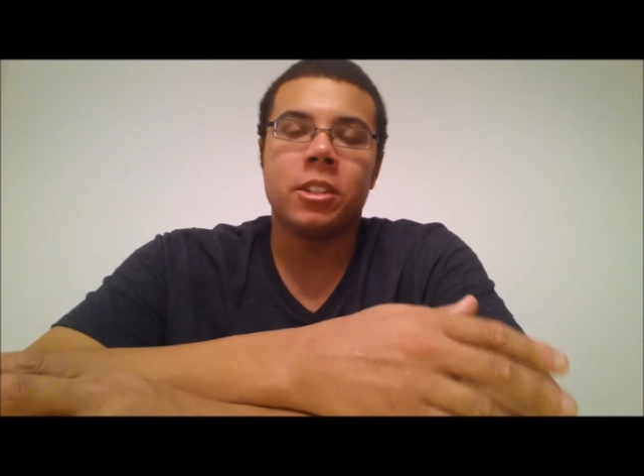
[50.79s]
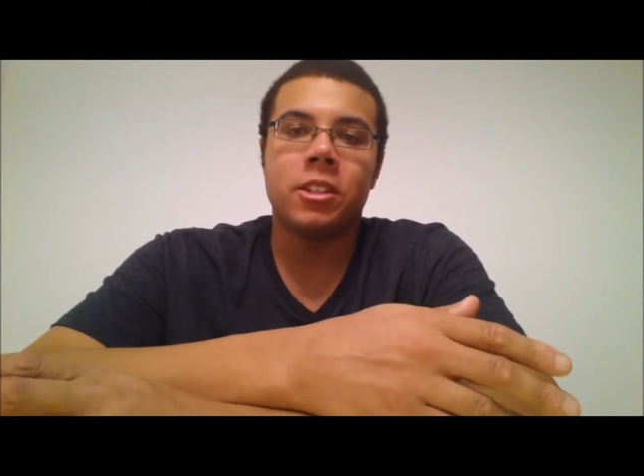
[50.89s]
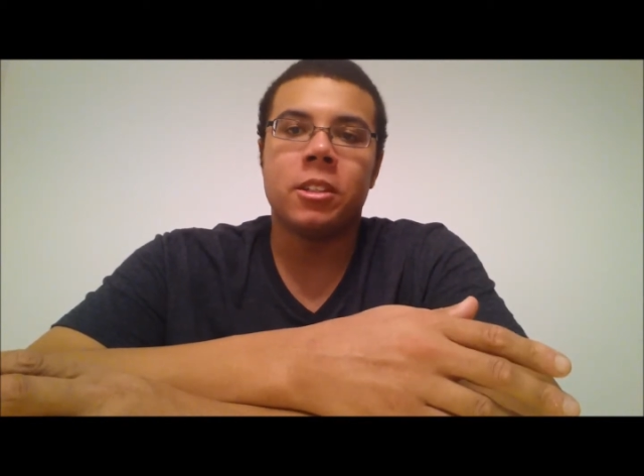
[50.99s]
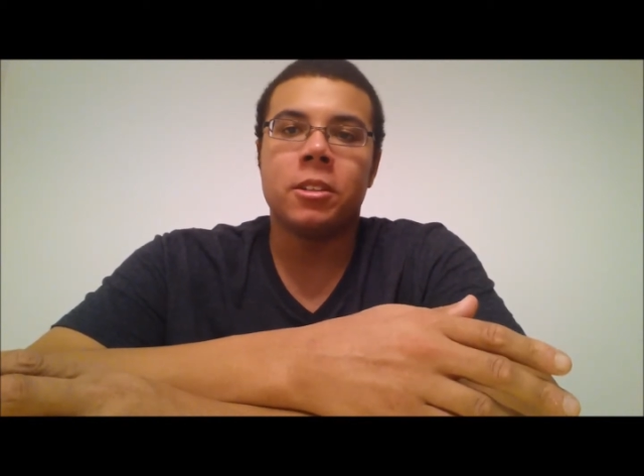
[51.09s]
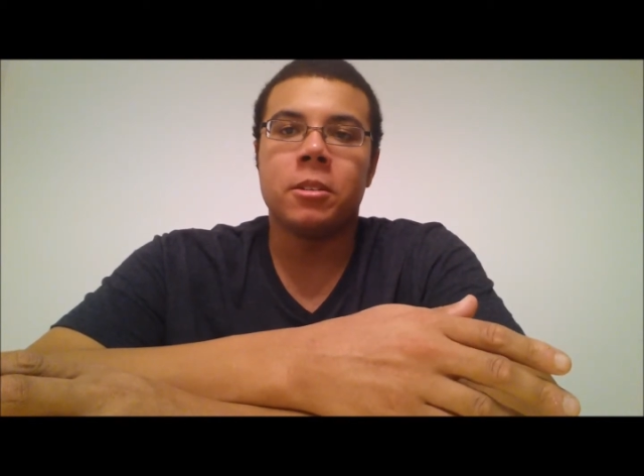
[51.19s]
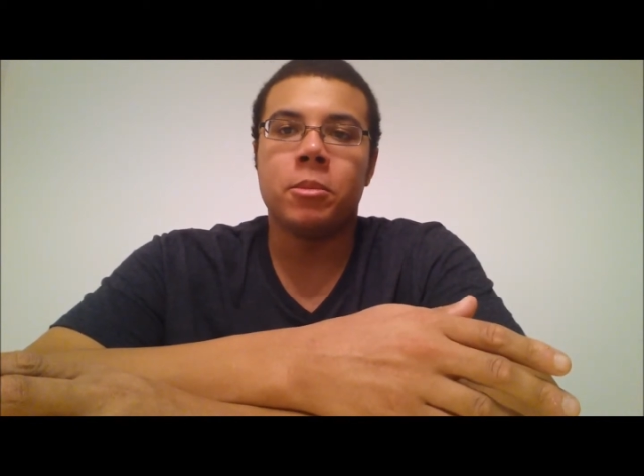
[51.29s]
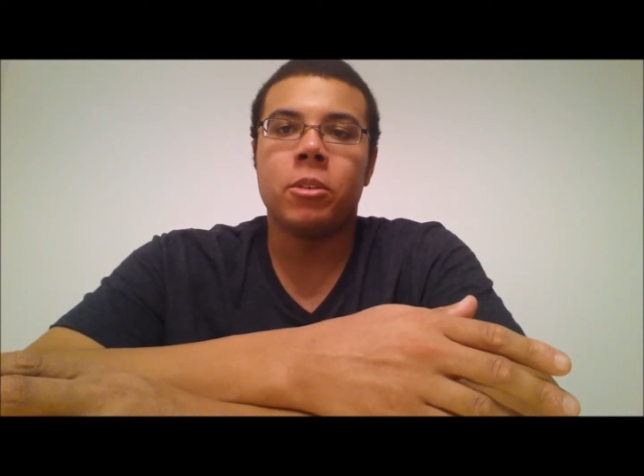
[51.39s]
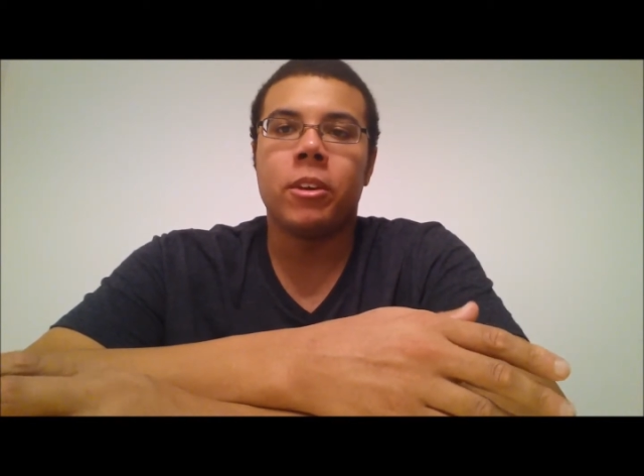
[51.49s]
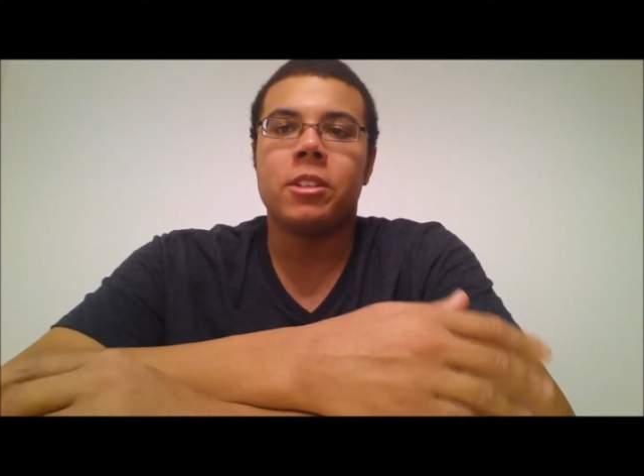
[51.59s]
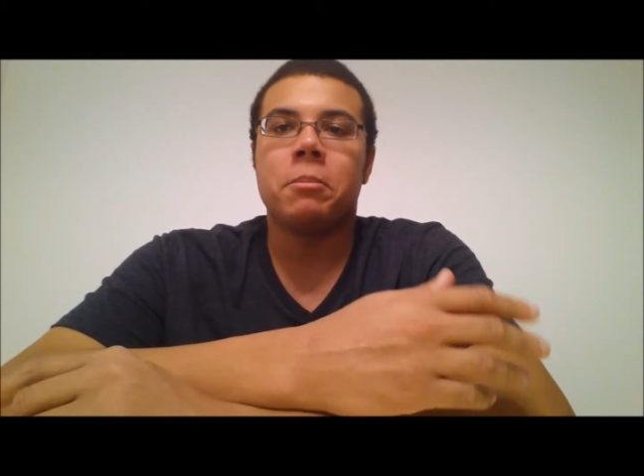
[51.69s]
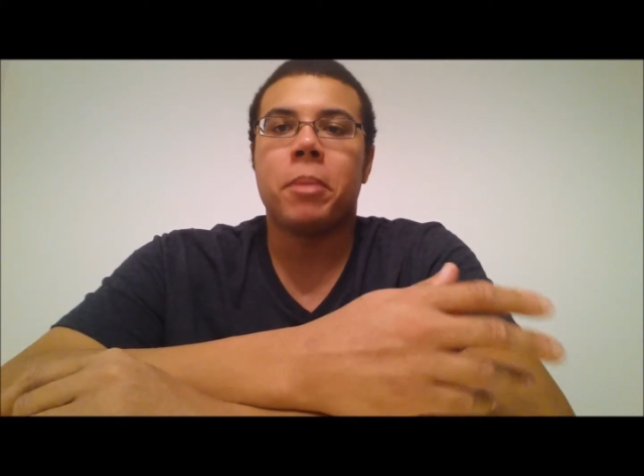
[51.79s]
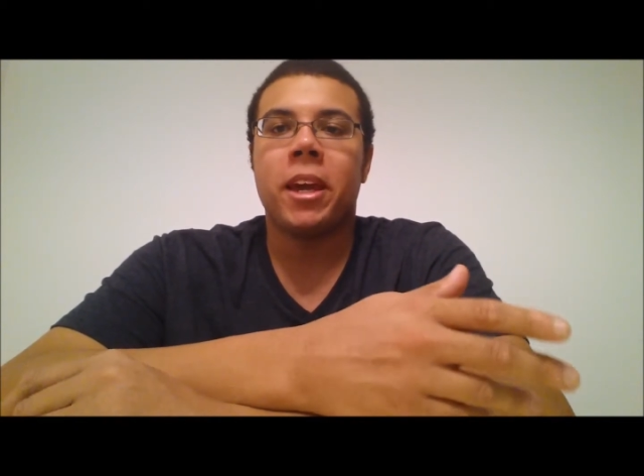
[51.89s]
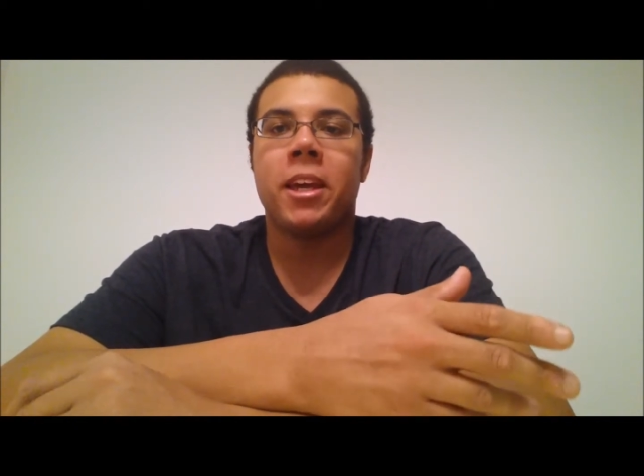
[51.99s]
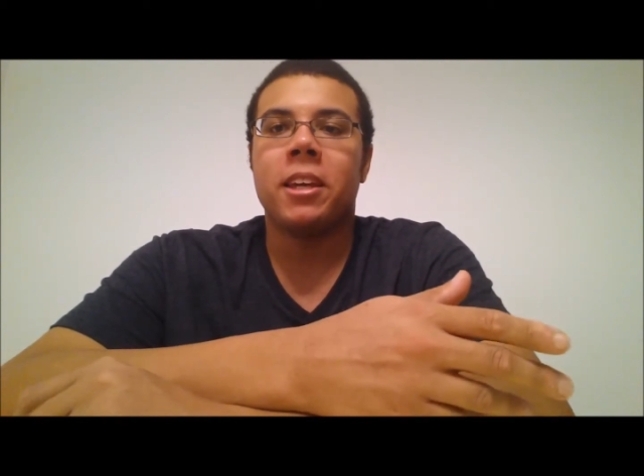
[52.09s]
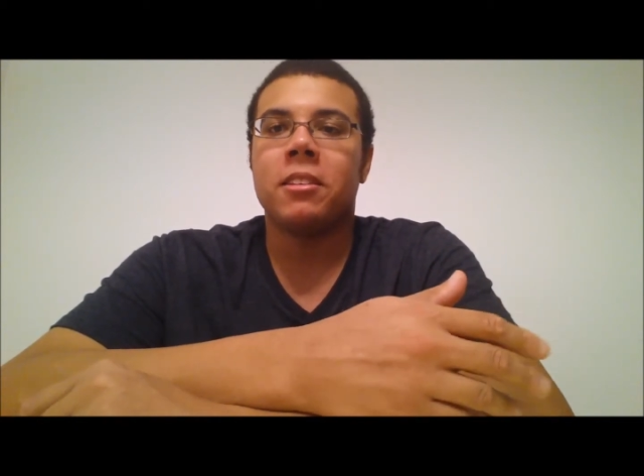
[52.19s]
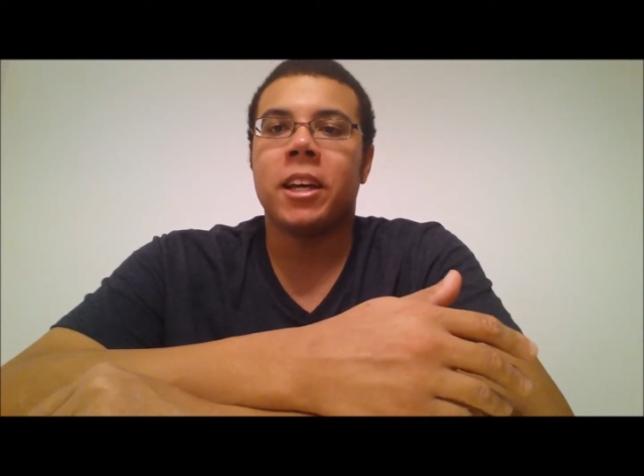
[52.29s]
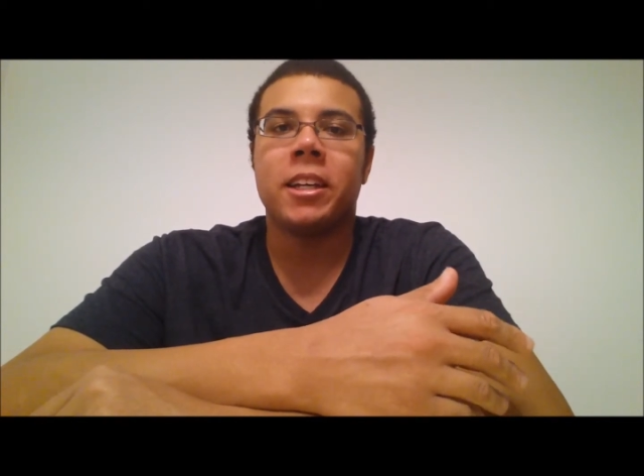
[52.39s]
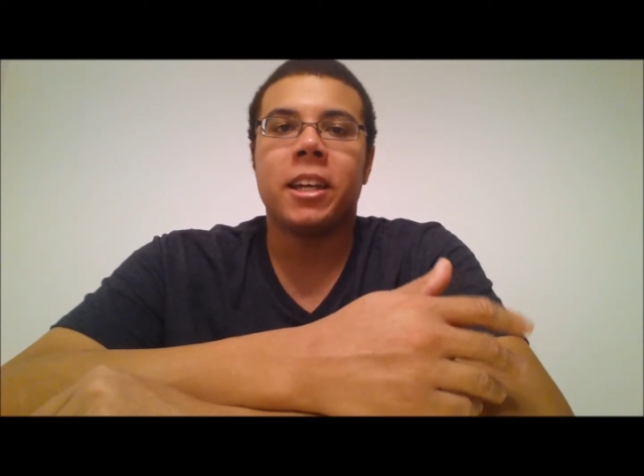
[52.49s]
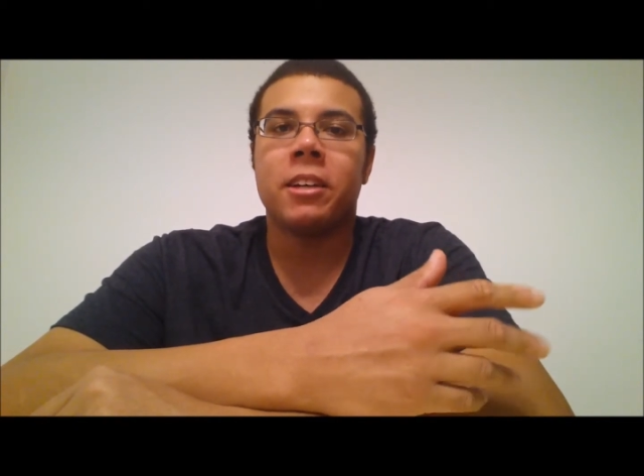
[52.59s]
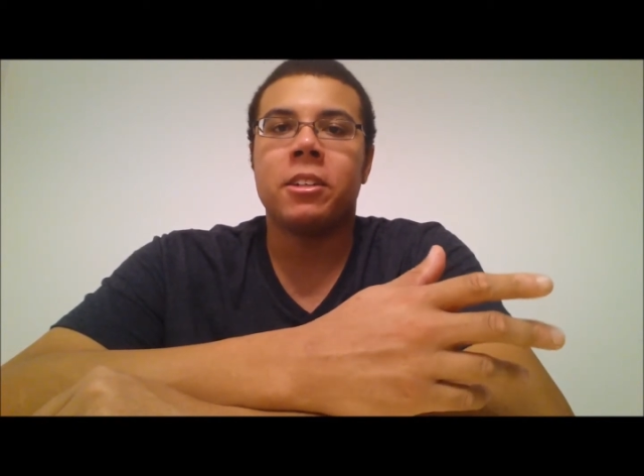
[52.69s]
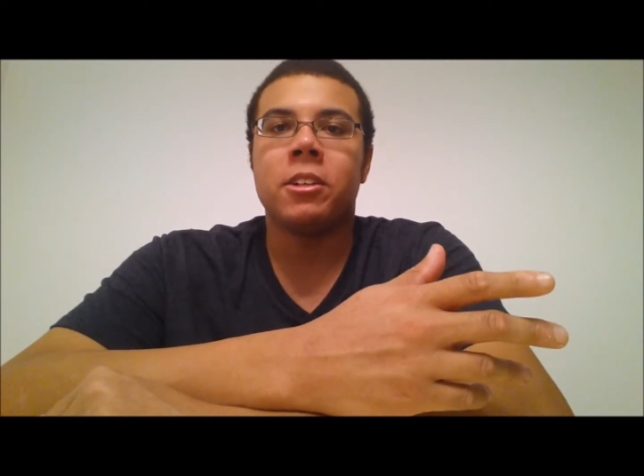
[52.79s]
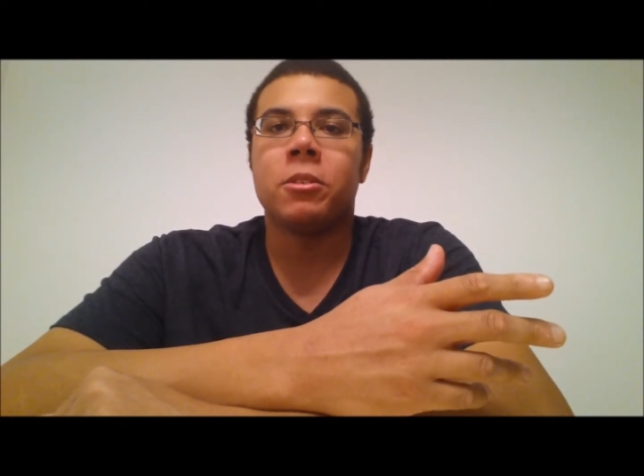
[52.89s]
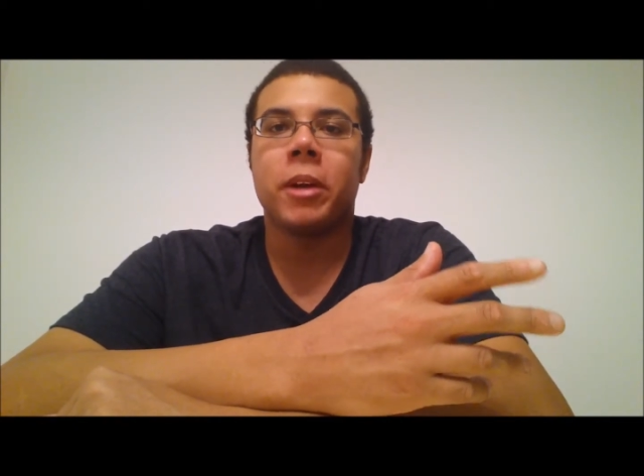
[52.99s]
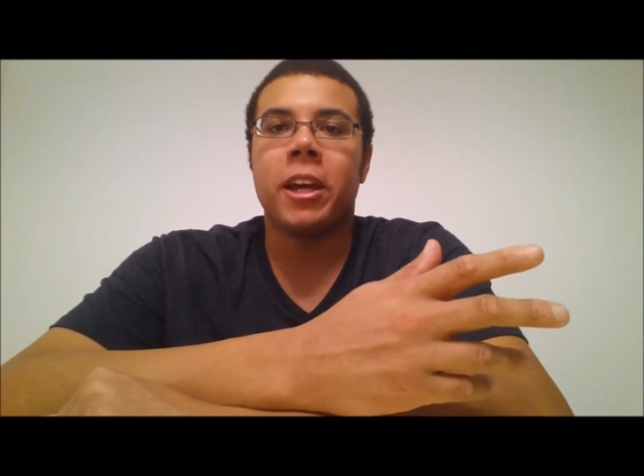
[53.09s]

to the movies and paying, like, I don't know,